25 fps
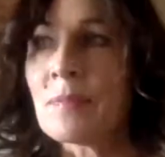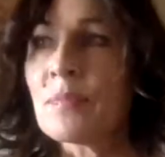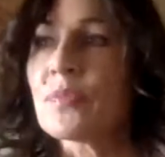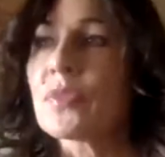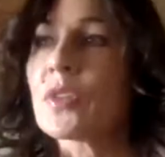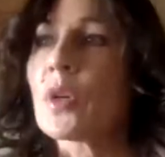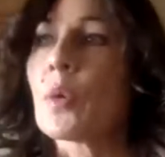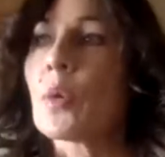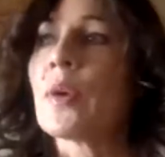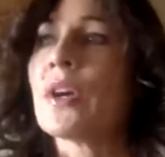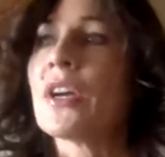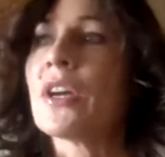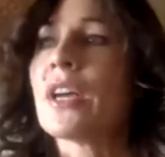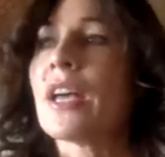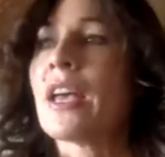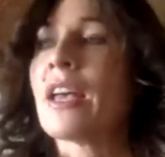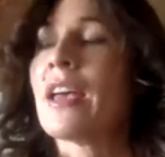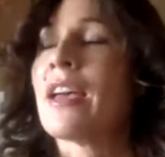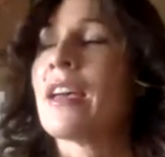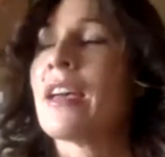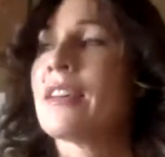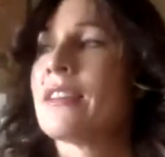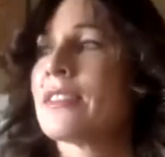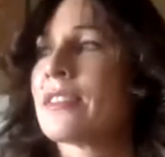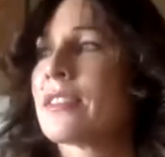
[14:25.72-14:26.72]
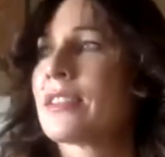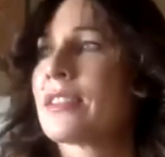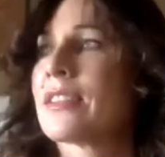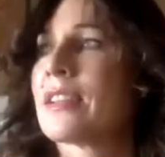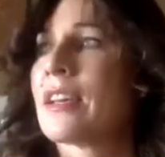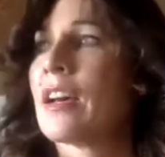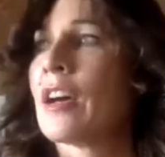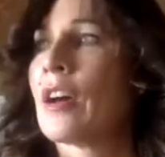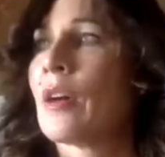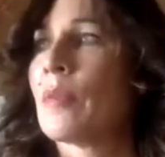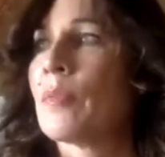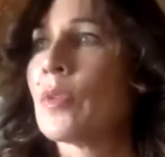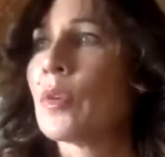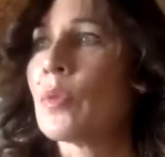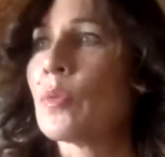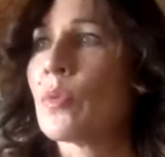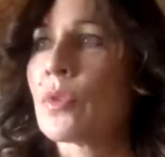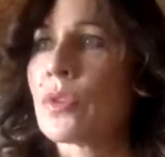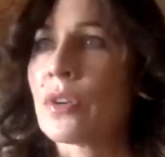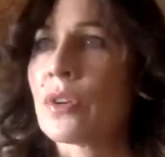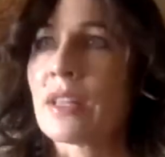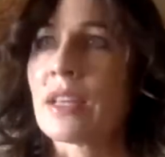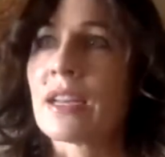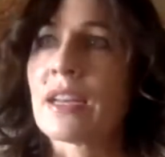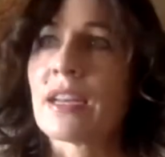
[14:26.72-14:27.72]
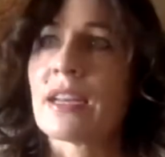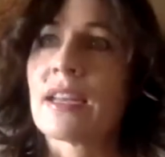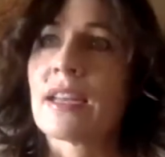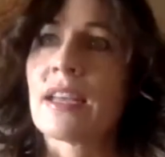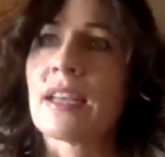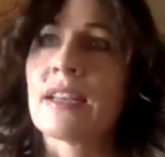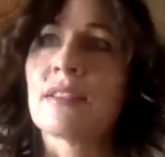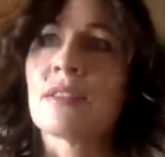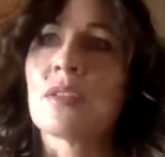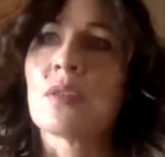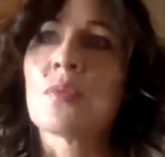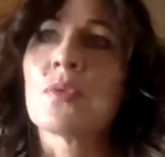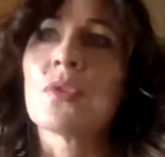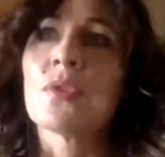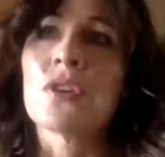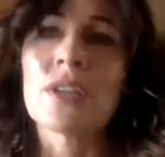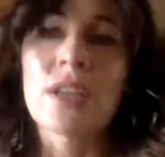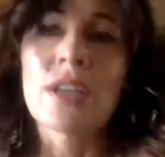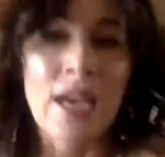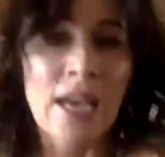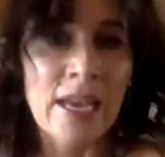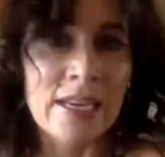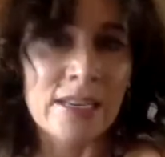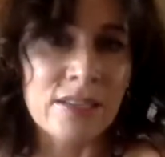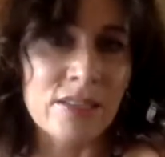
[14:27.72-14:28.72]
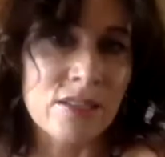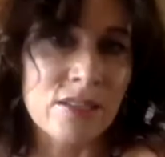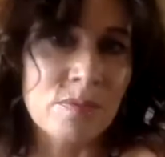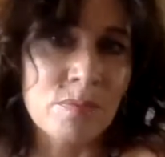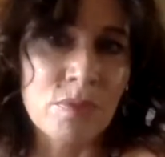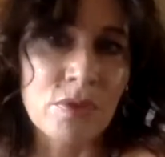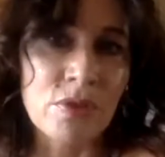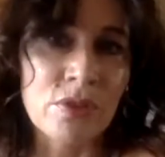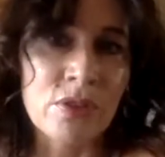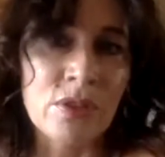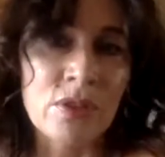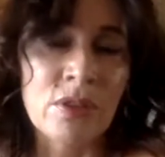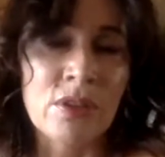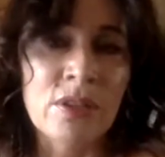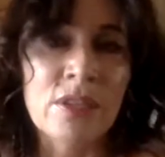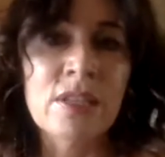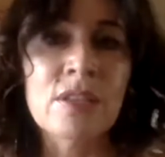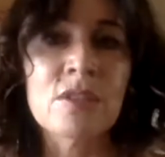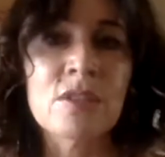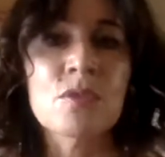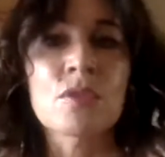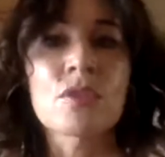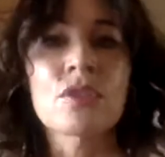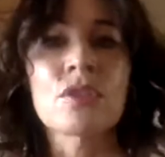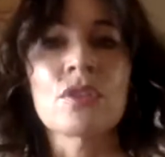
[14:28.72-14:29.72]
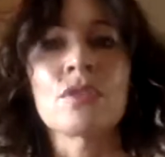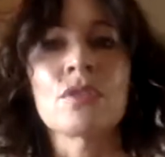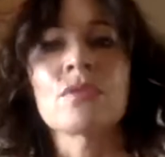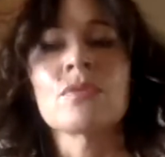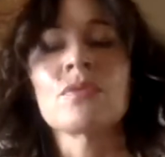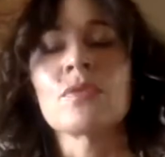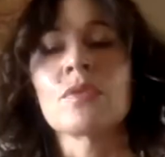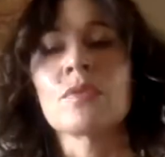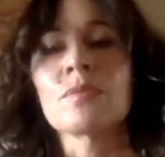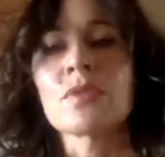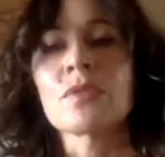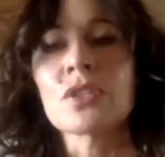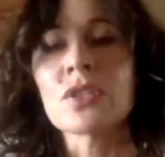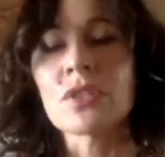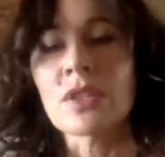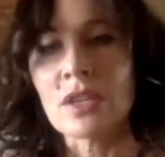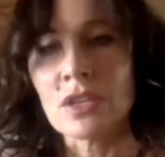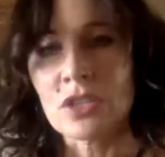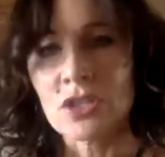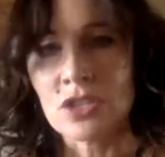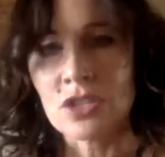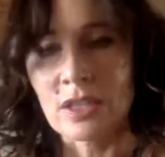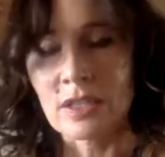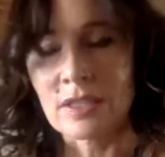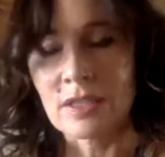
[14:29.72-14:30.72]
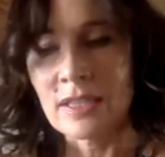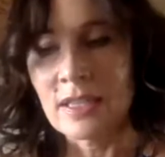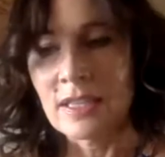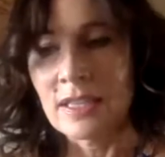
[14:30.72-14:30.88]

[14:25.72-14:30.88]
whereas um, the water that had had the word hate put on it couldn't form structure.